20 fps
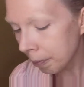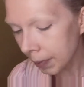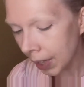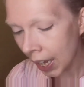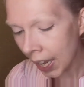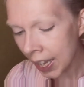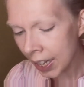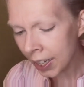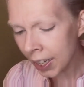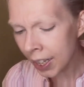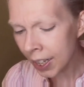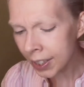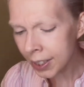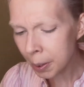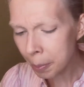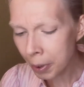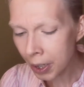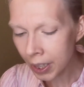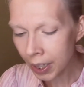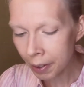And it is a
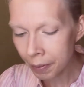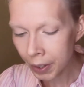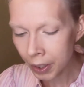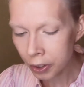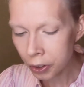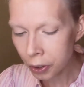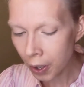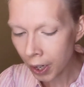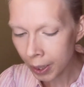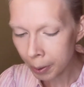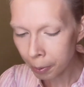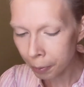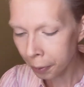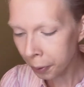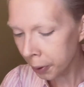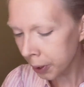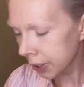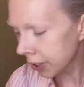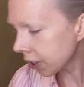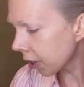brand I have not tried
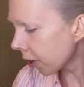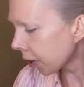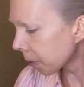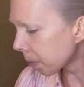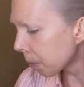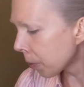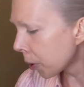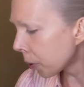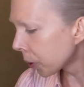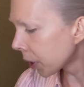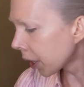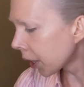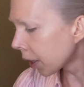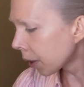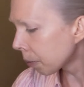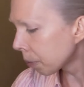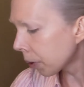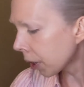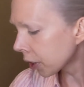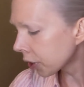before. It's called Moda
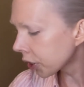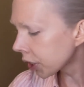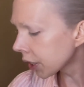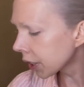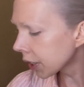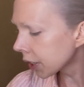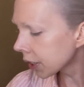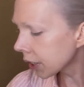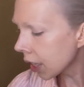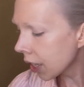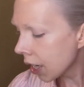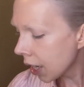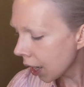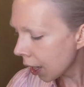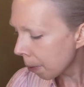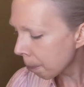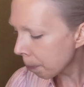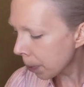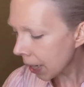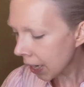Brushes,
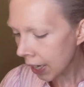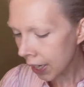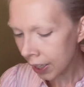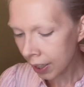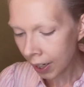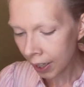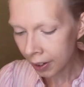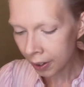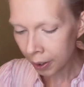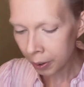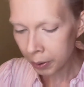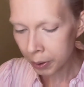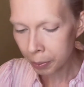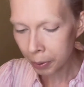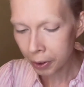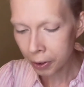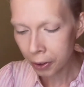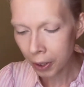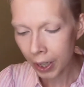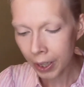but I thought it was
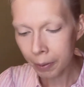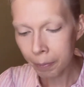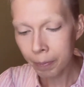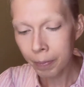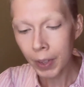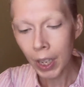worth trying.